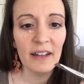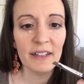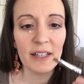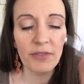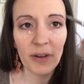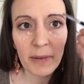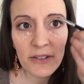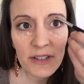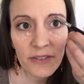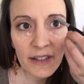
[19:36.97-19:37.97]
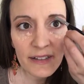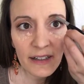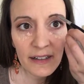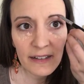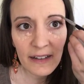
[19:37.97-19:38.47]
Except for, am I using the right
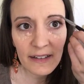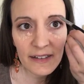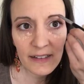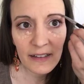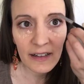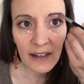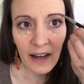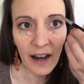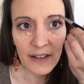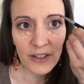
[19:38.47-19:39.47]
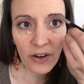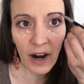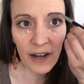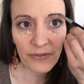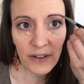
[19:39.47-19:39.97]
side? Yes. So
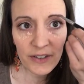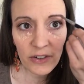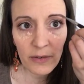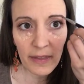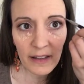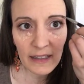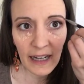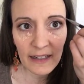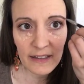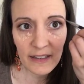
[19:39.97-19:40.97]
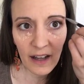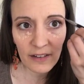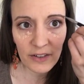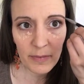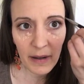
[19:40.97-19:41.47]
I first go in with the lightest
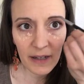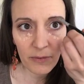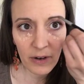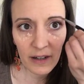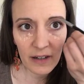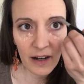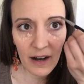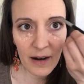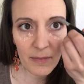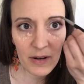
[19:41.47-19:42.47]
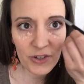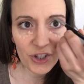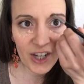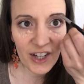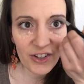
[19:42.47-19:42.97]
color, depending what
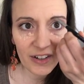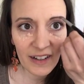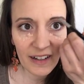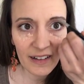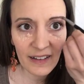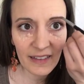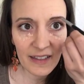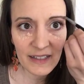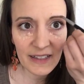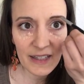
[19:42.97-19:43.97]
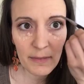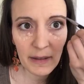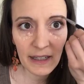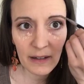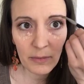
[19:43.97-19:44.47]
shade you're getting. Like this is the
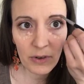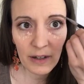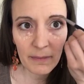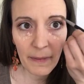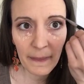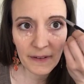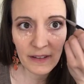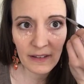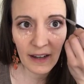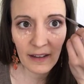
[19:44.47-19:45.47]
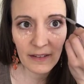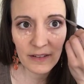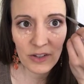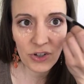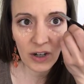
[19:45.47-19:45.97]
medium one, but there's a light and
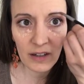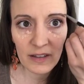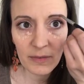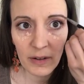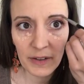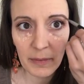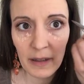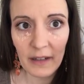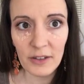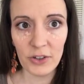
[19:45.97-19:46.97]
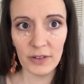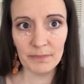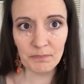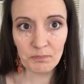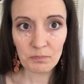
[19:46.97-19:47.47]
there's a dark as well, depending on your
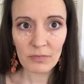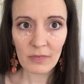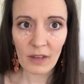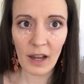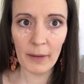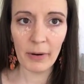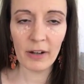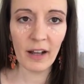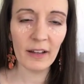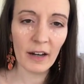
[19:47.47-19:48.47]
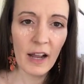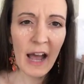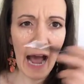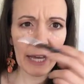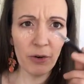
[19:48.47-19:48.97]
eyebrow color.
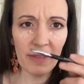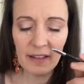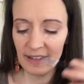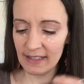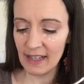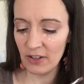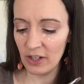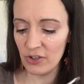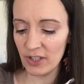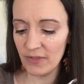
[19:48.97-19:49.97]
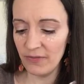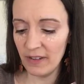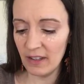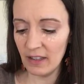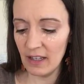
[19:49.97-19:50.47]
I go with the lightest color and I just
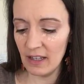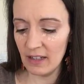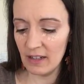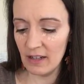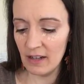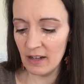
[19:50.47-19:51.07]
fill in